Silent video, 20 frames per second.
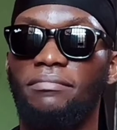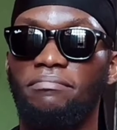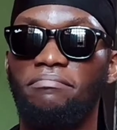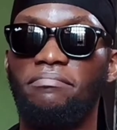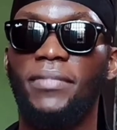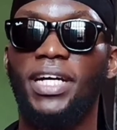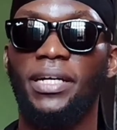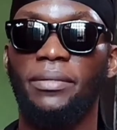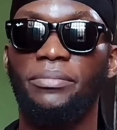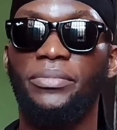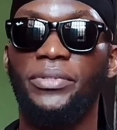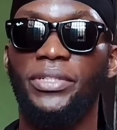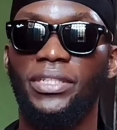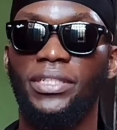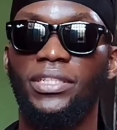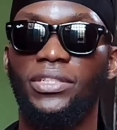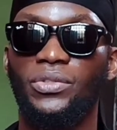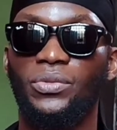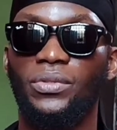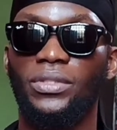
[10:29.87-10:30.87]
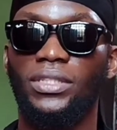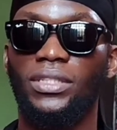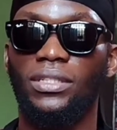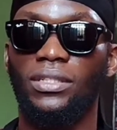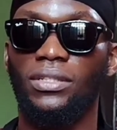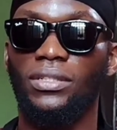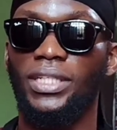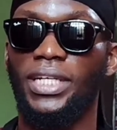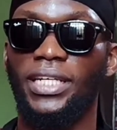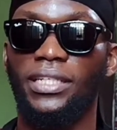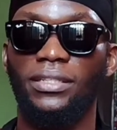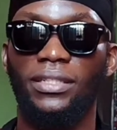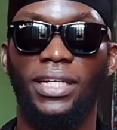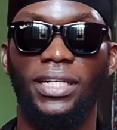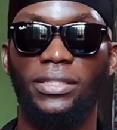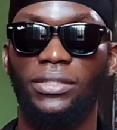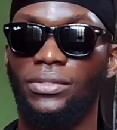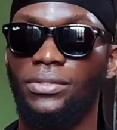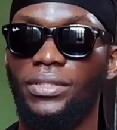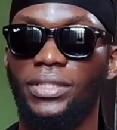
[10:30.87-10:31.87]
I break this one a lot. I
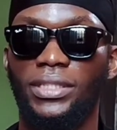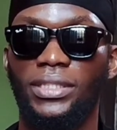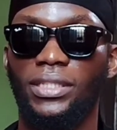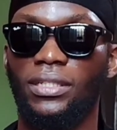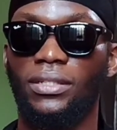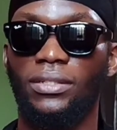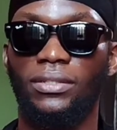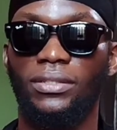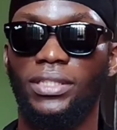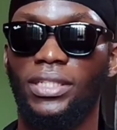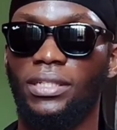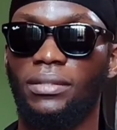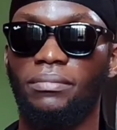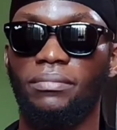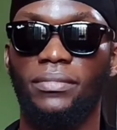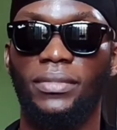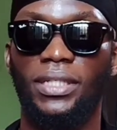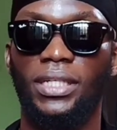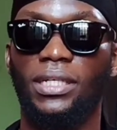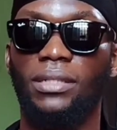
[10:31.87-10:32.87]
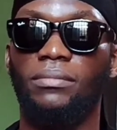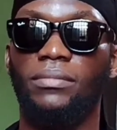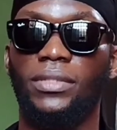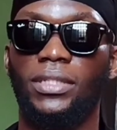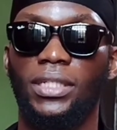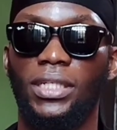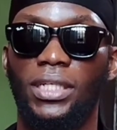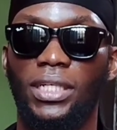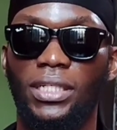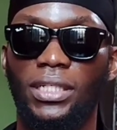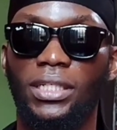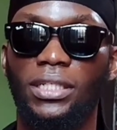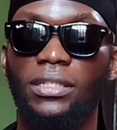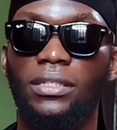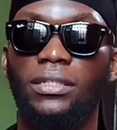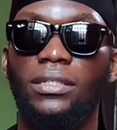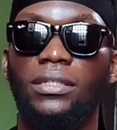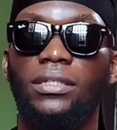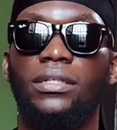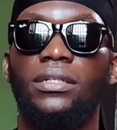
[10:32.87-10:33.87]
do this a lot. I'm clearly
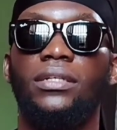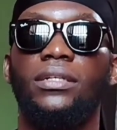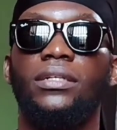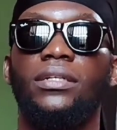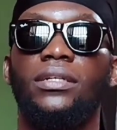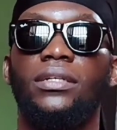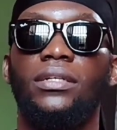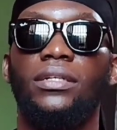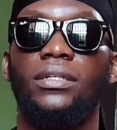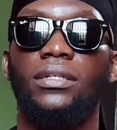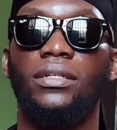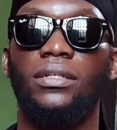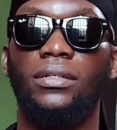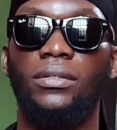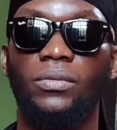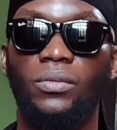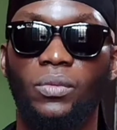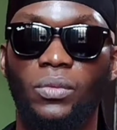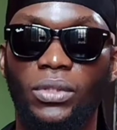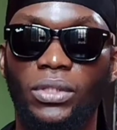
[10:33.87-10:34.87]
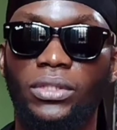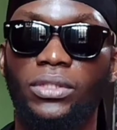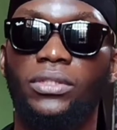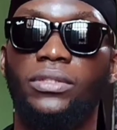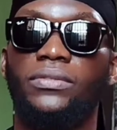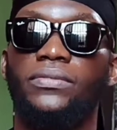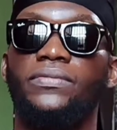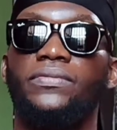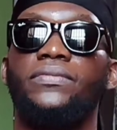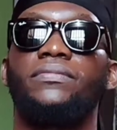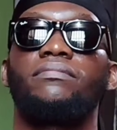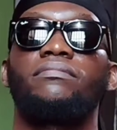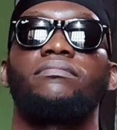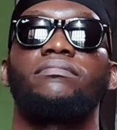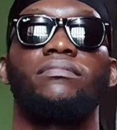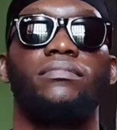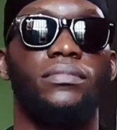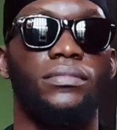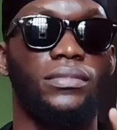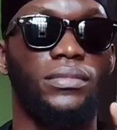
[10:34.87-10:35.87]
one of
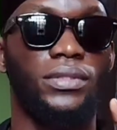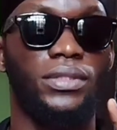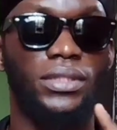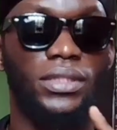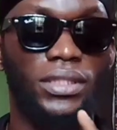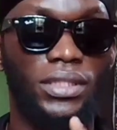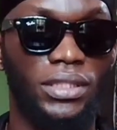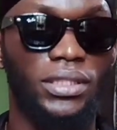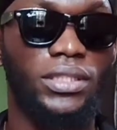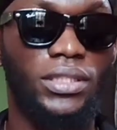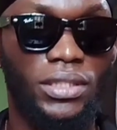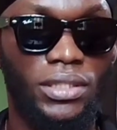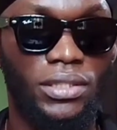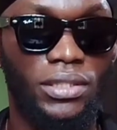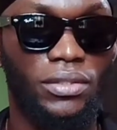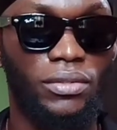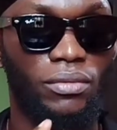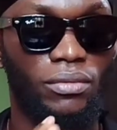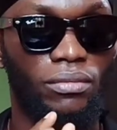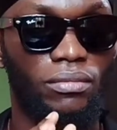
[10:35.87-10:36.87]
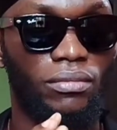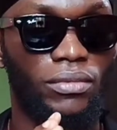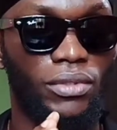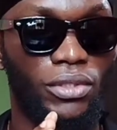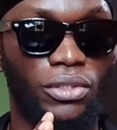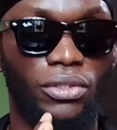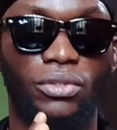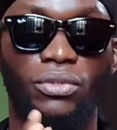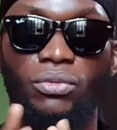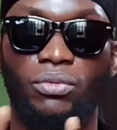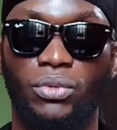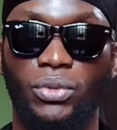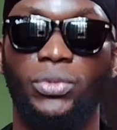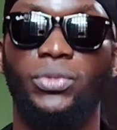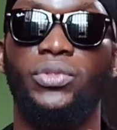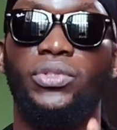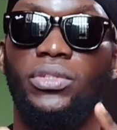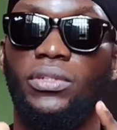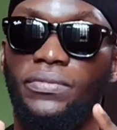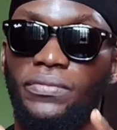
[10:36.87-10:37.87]
these
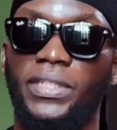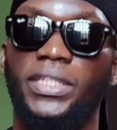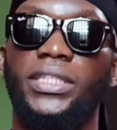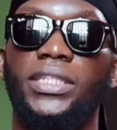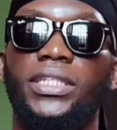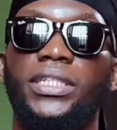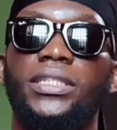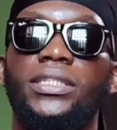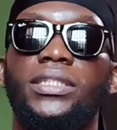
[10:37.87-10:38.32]
rules offenders,